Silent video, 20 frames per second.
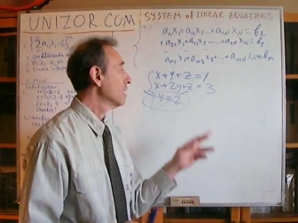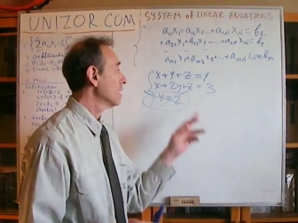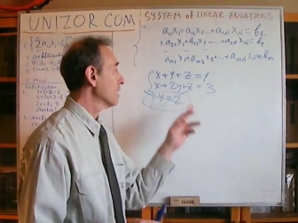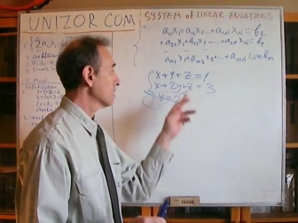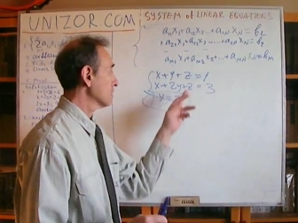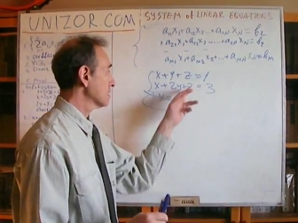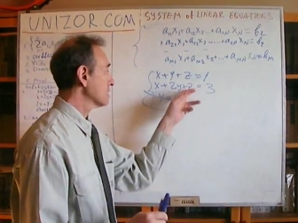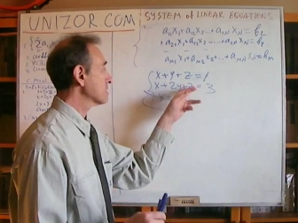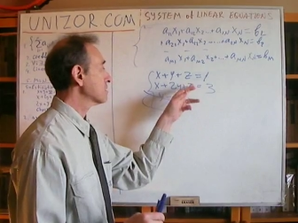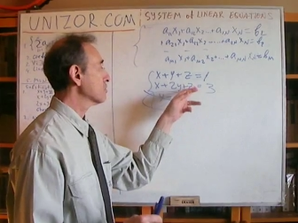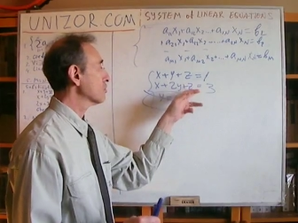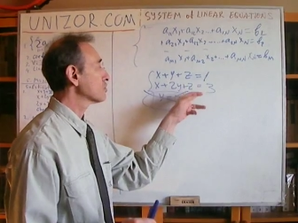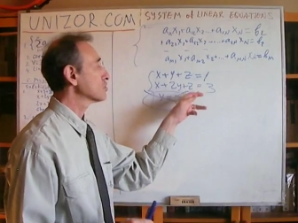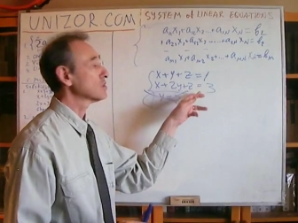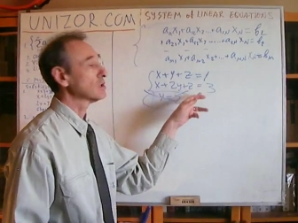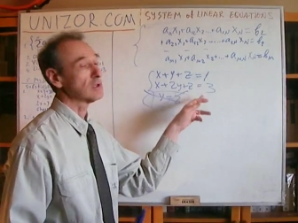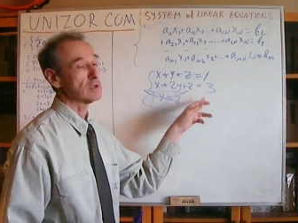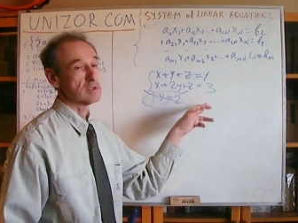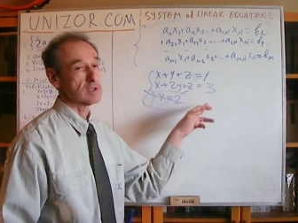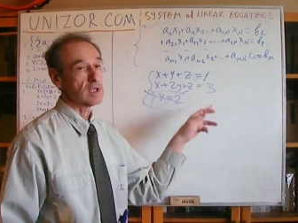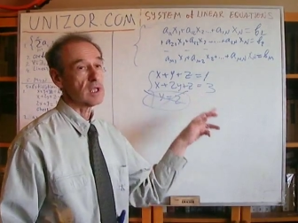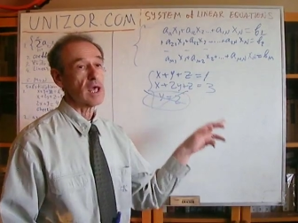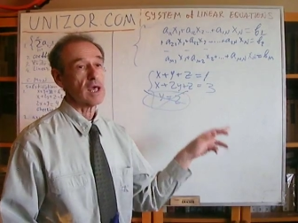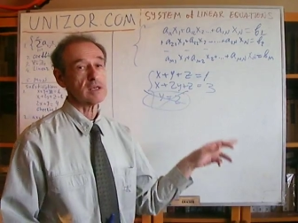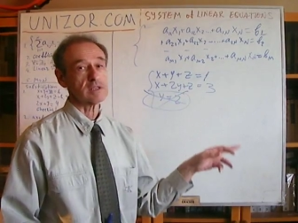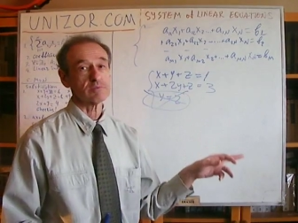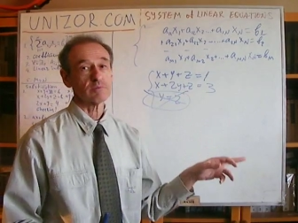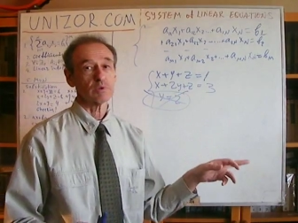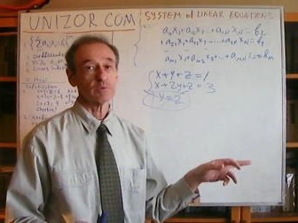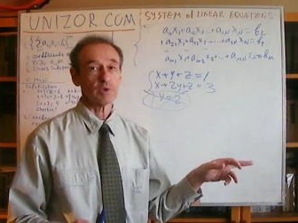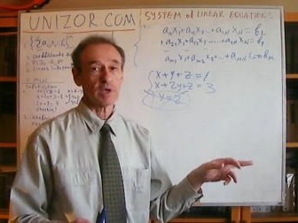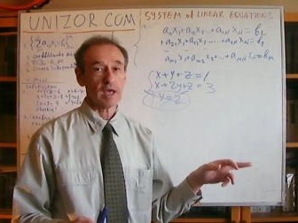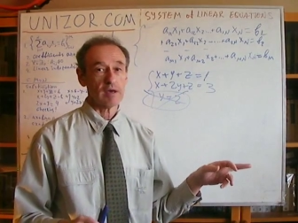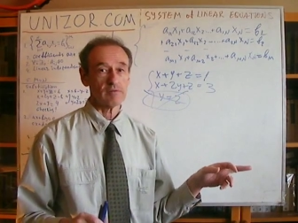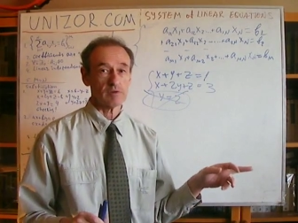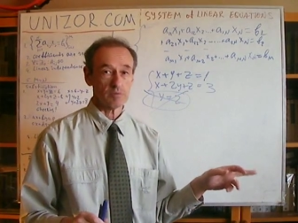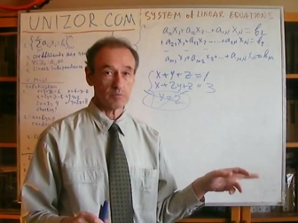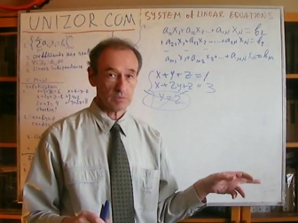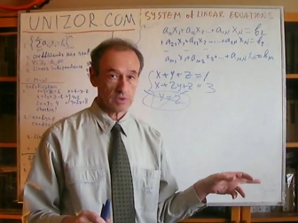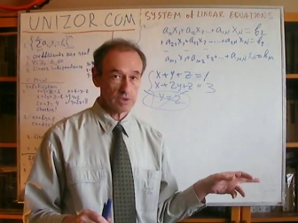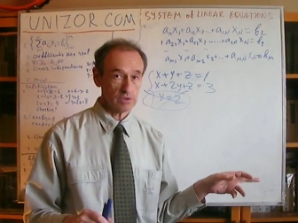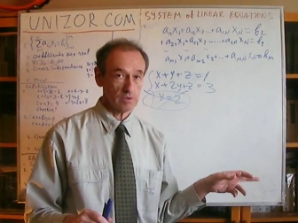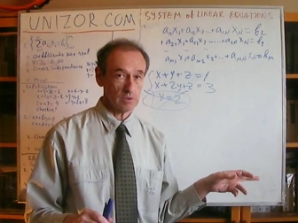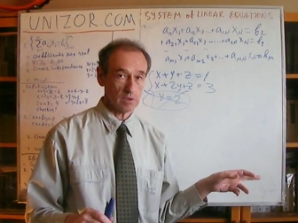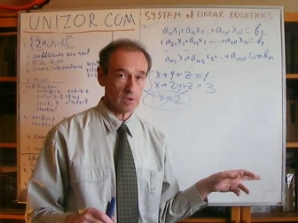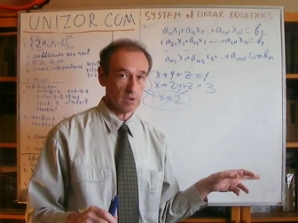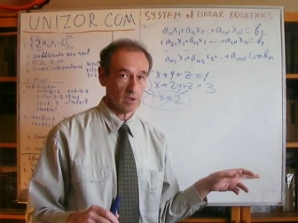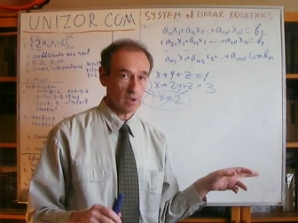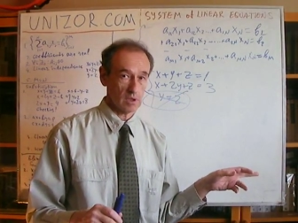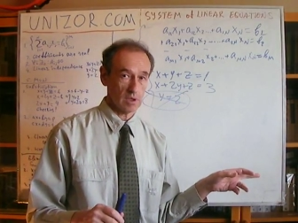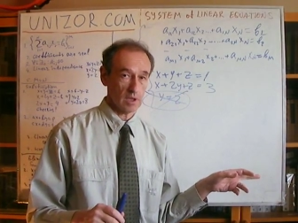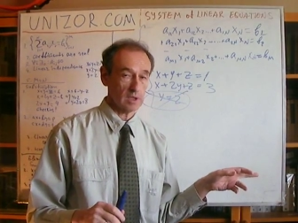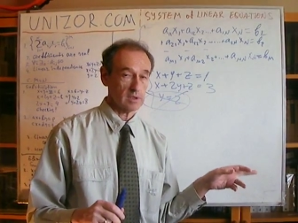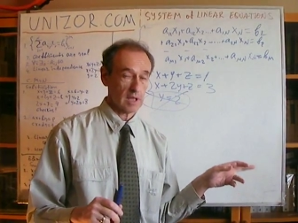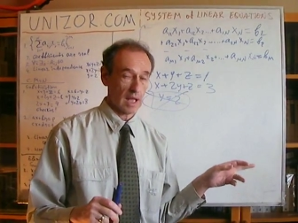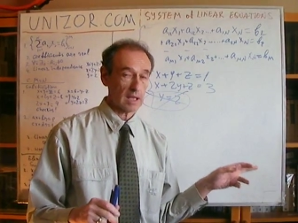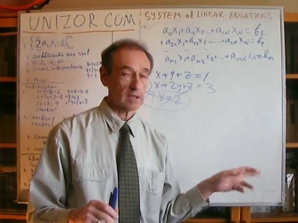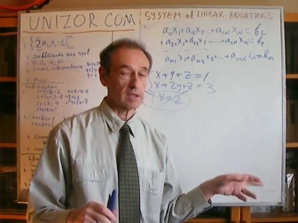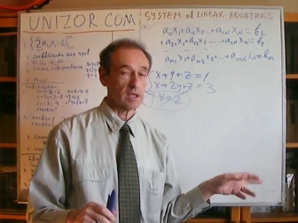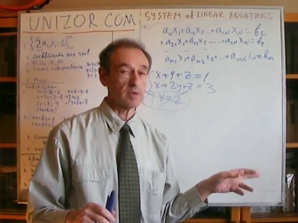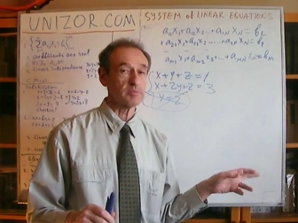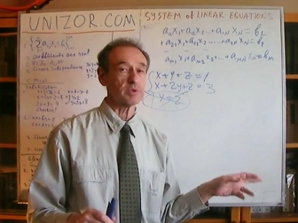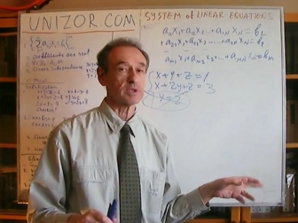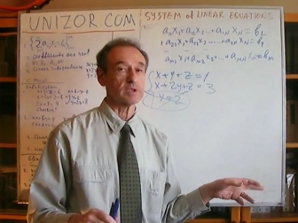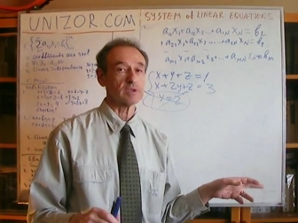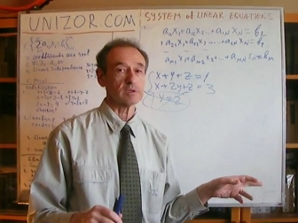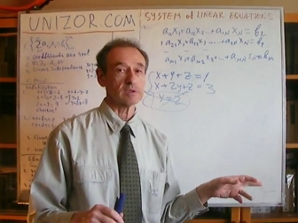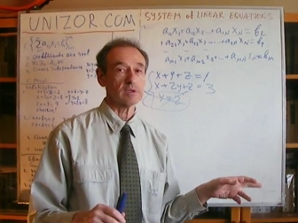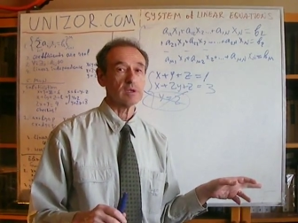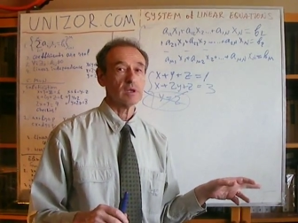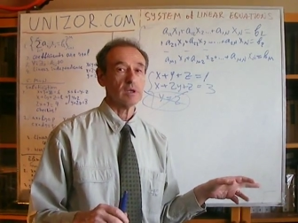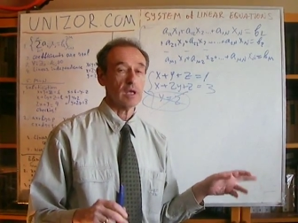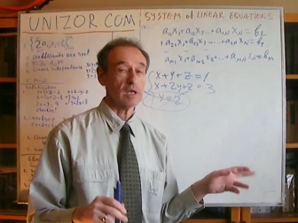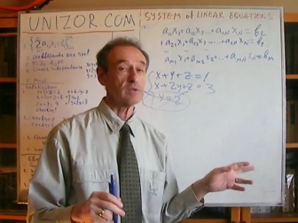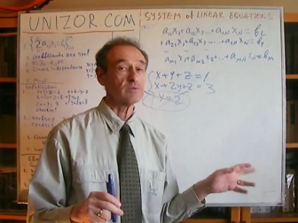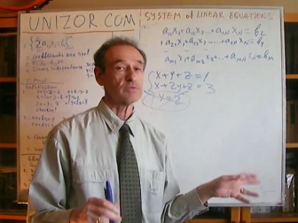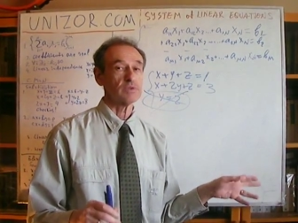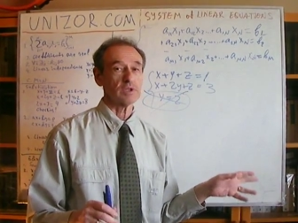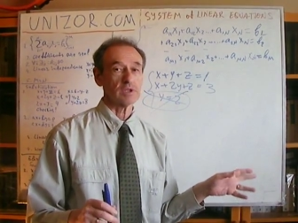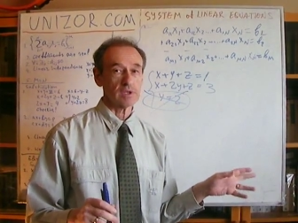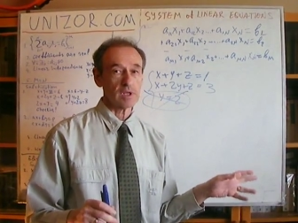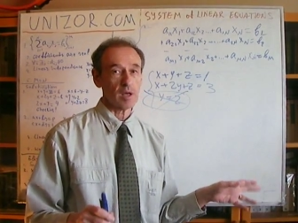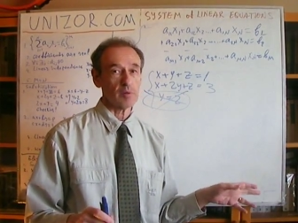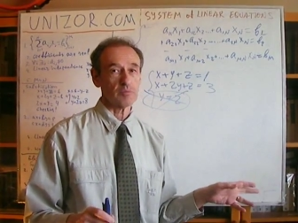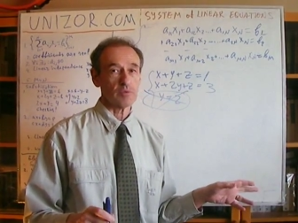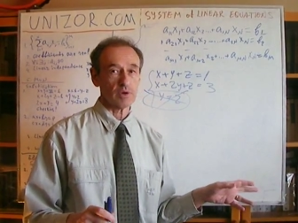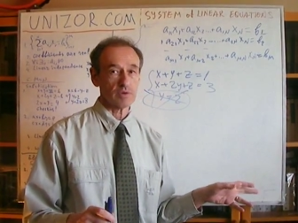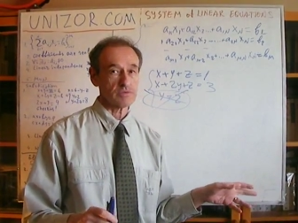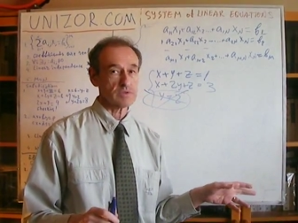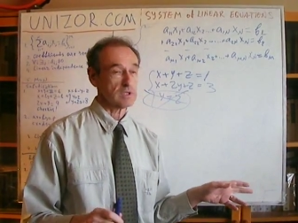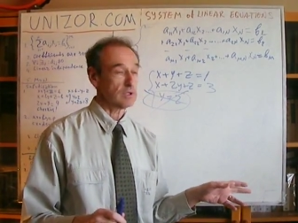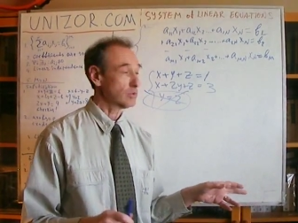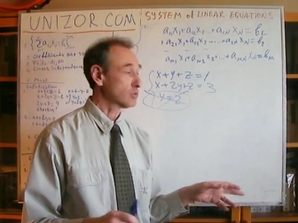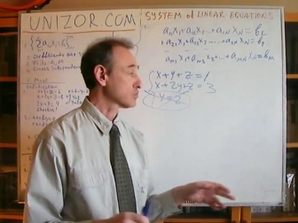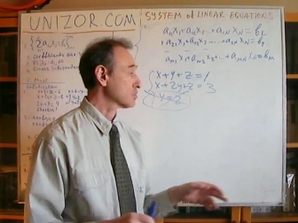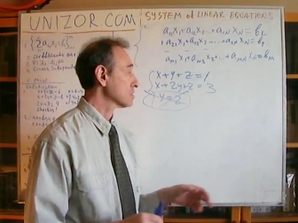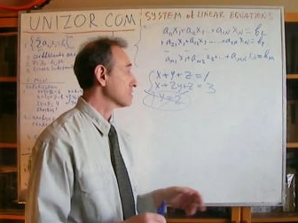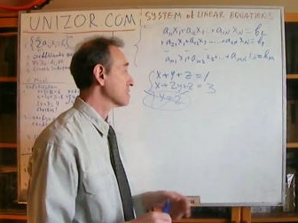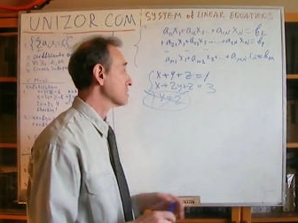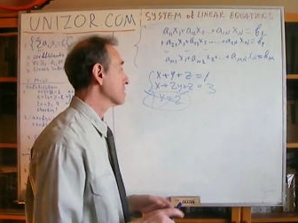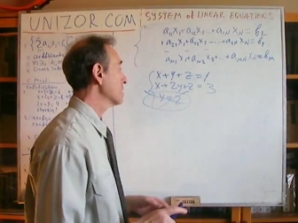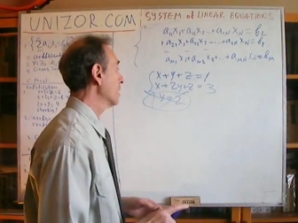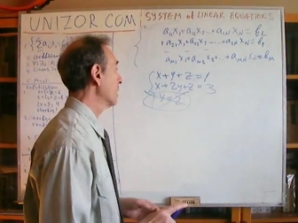this is usually the case when we have a, uh, an unlimited, infinite number of solutions.